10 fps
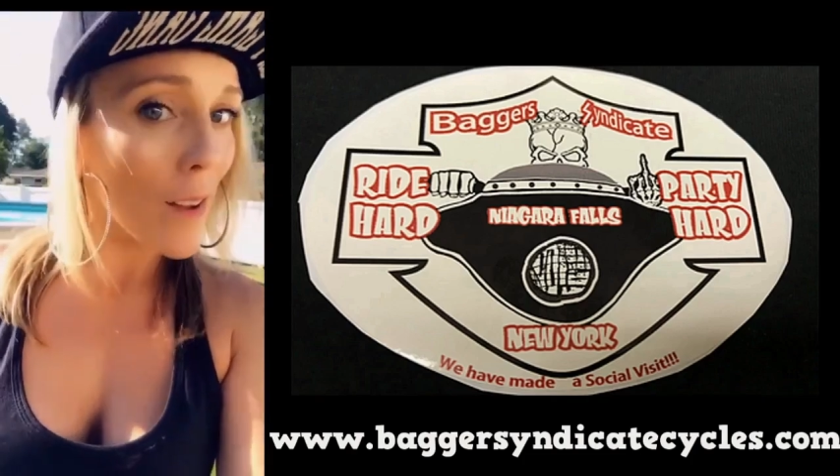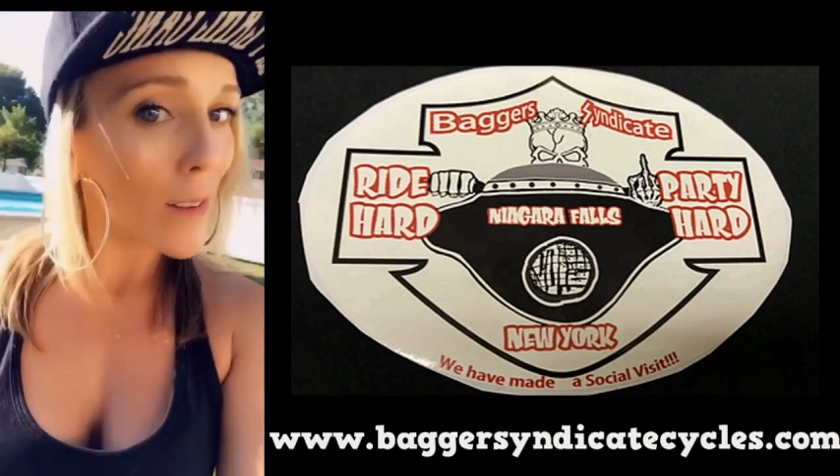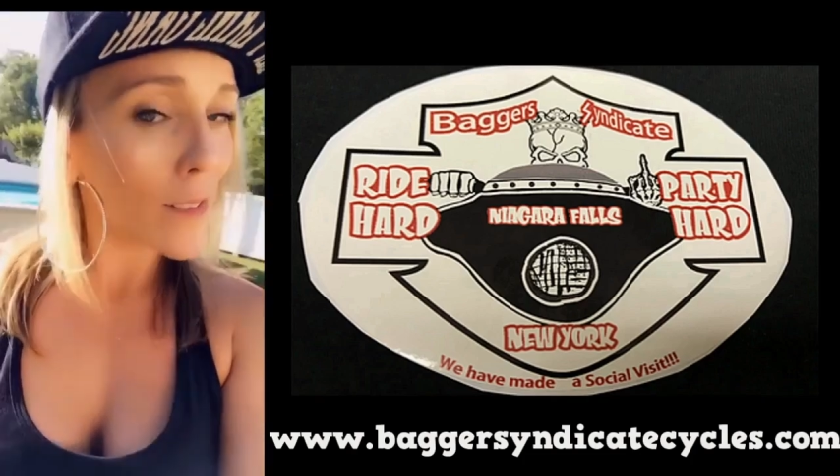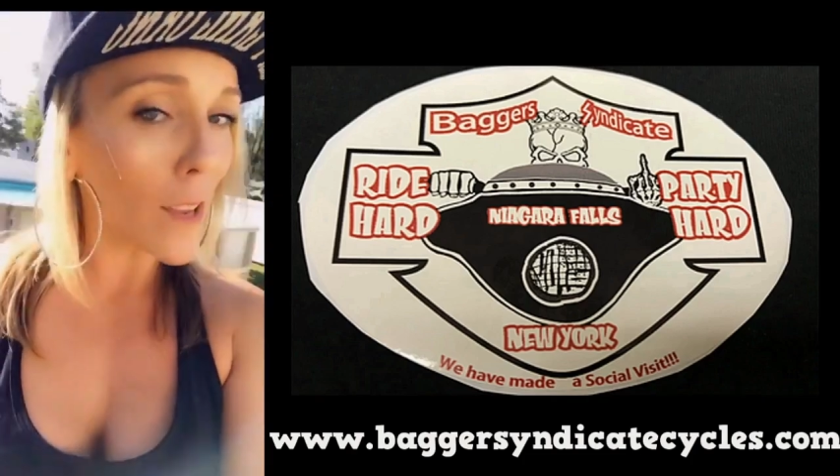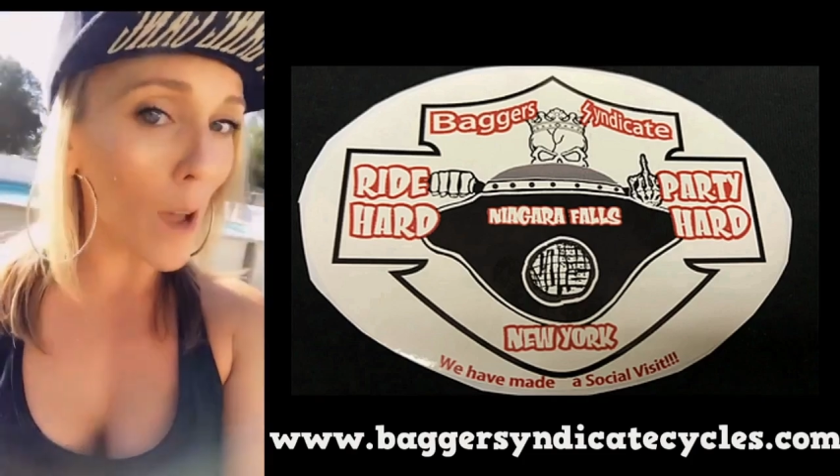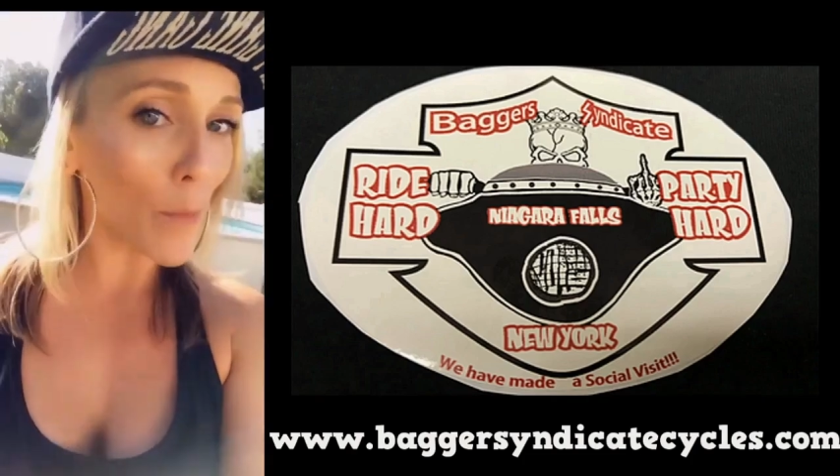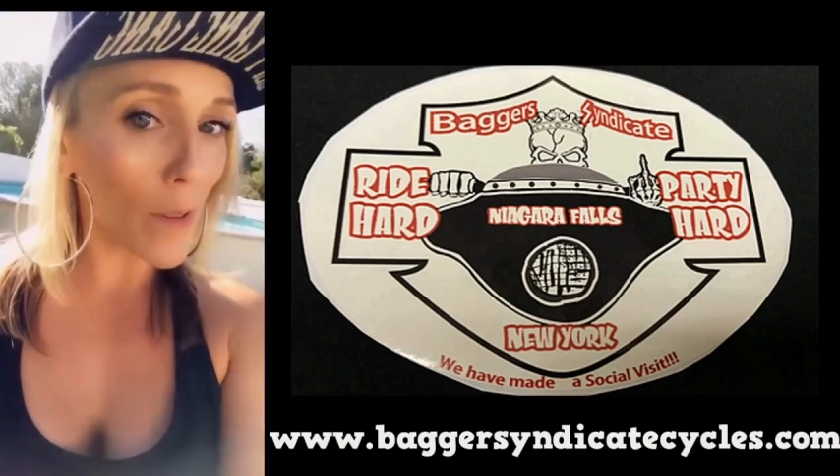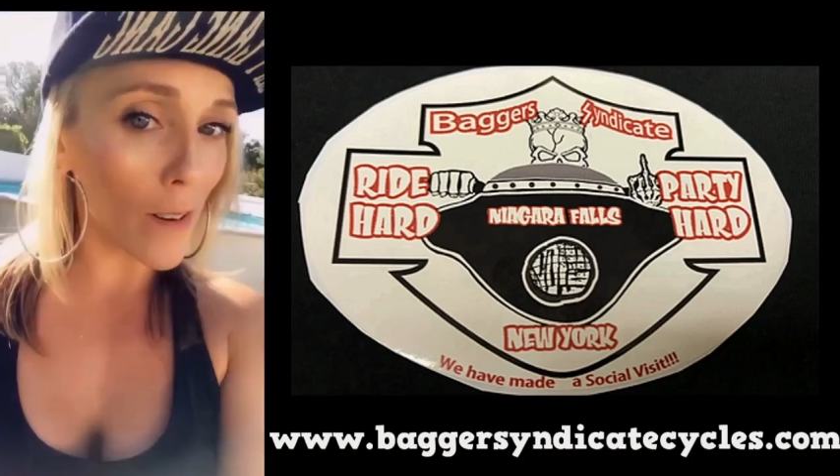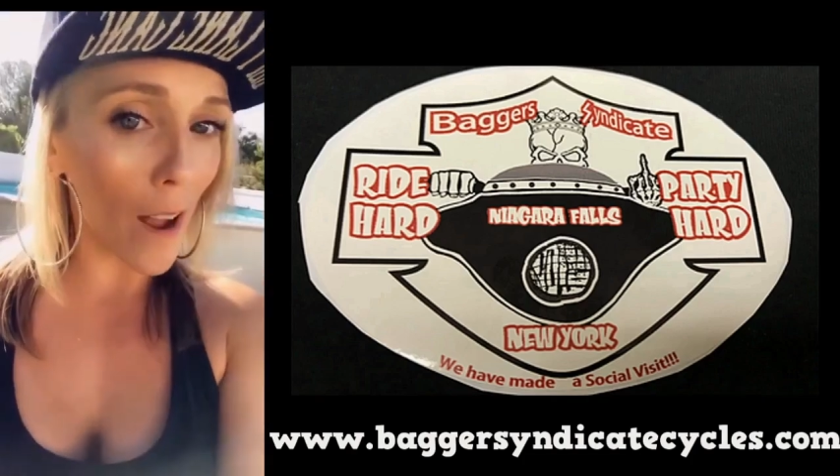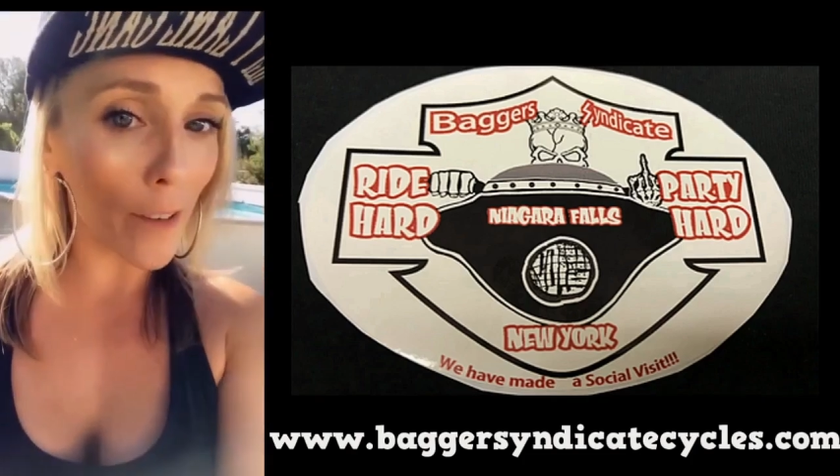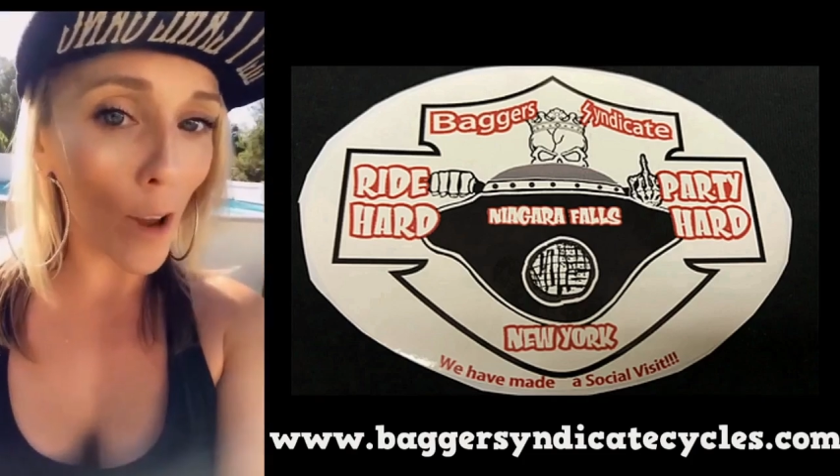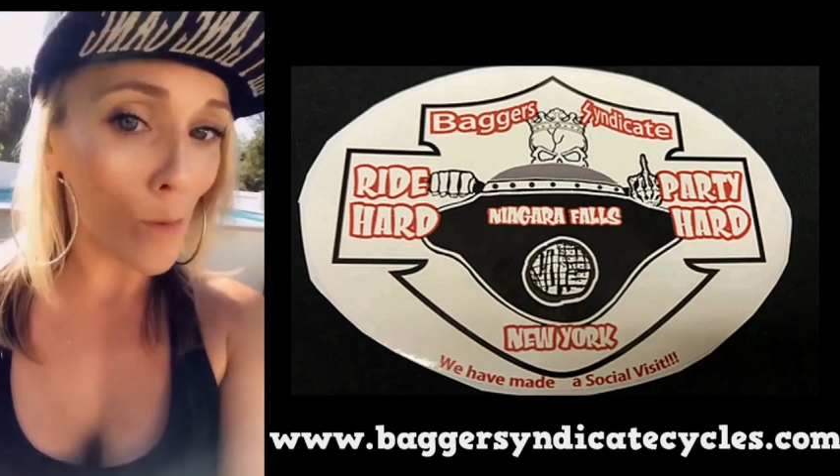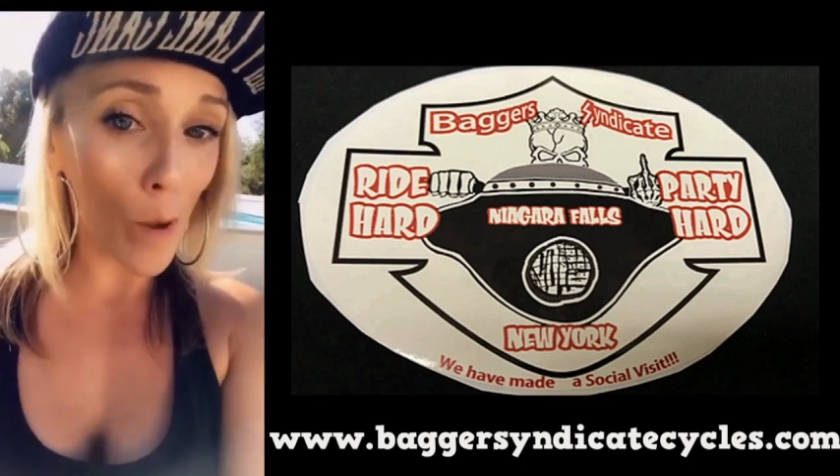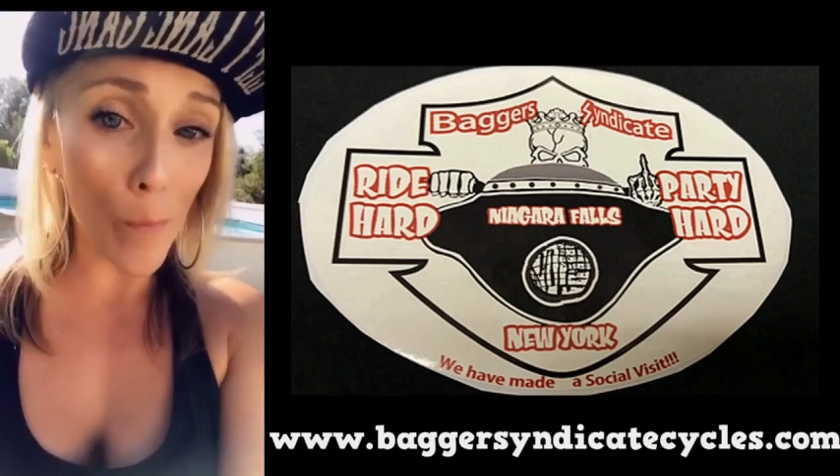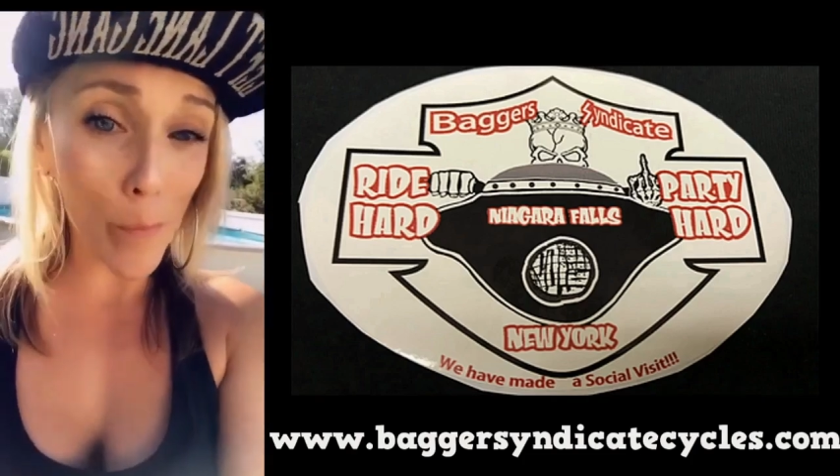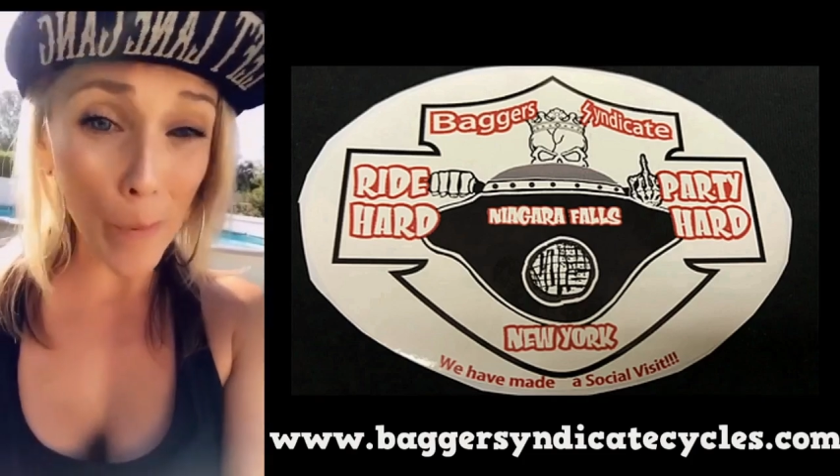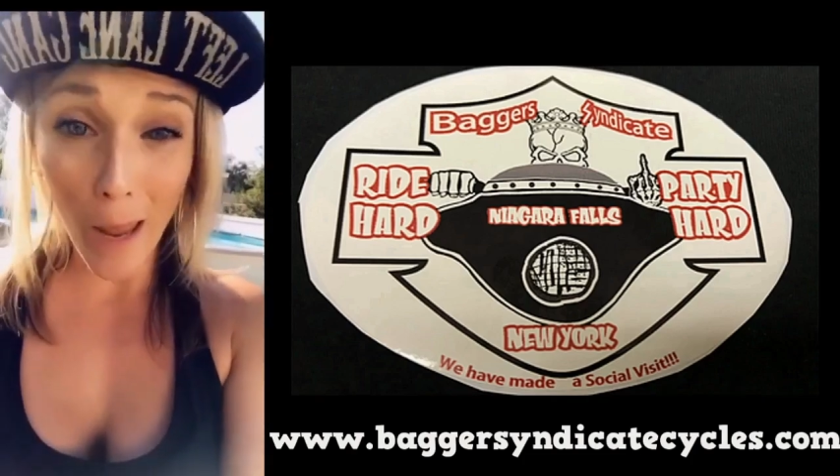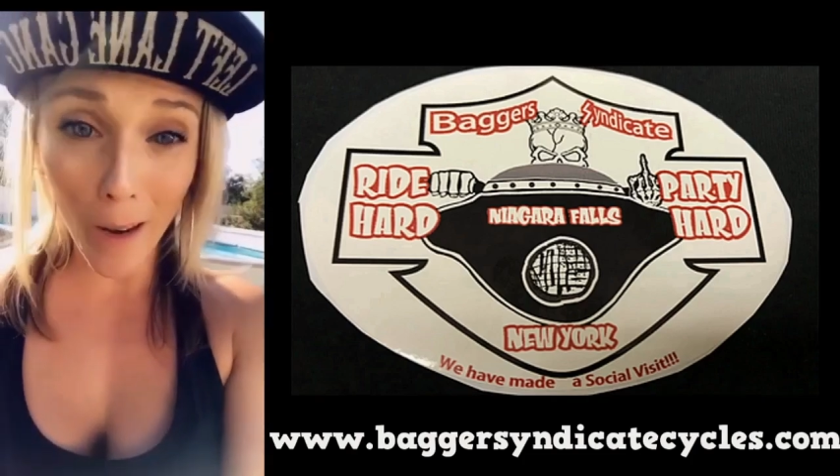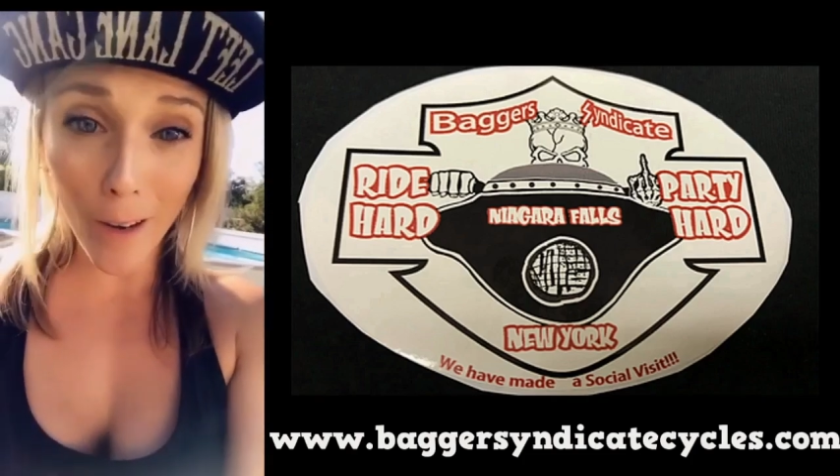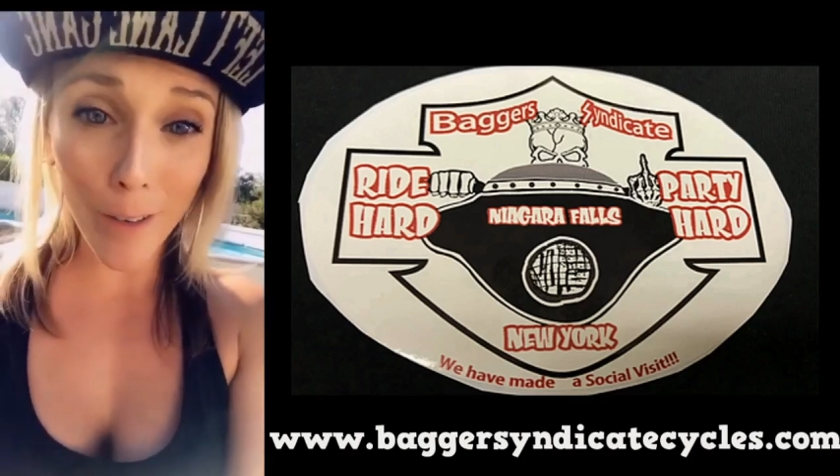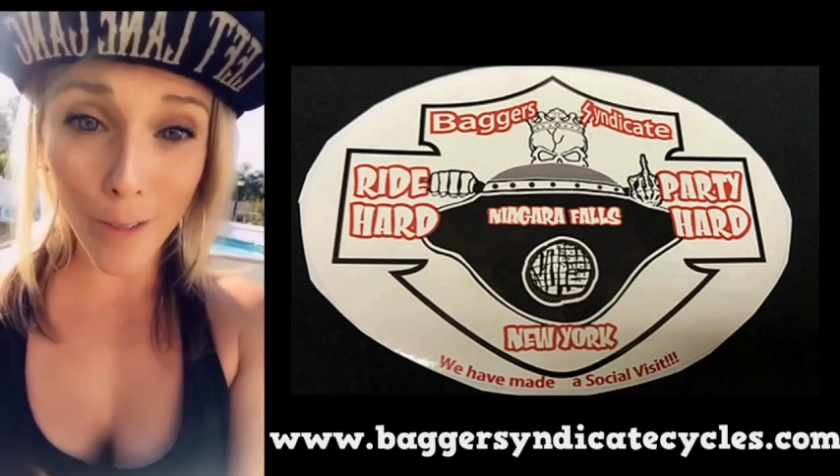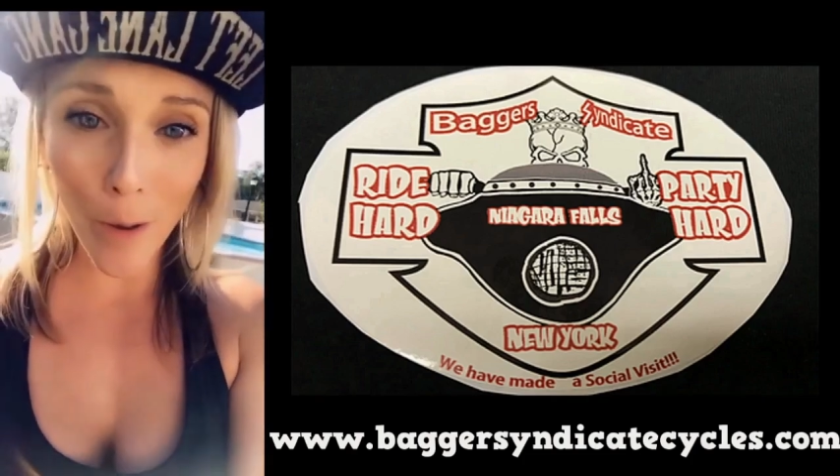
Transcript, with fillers: top of the notch, all about baggers,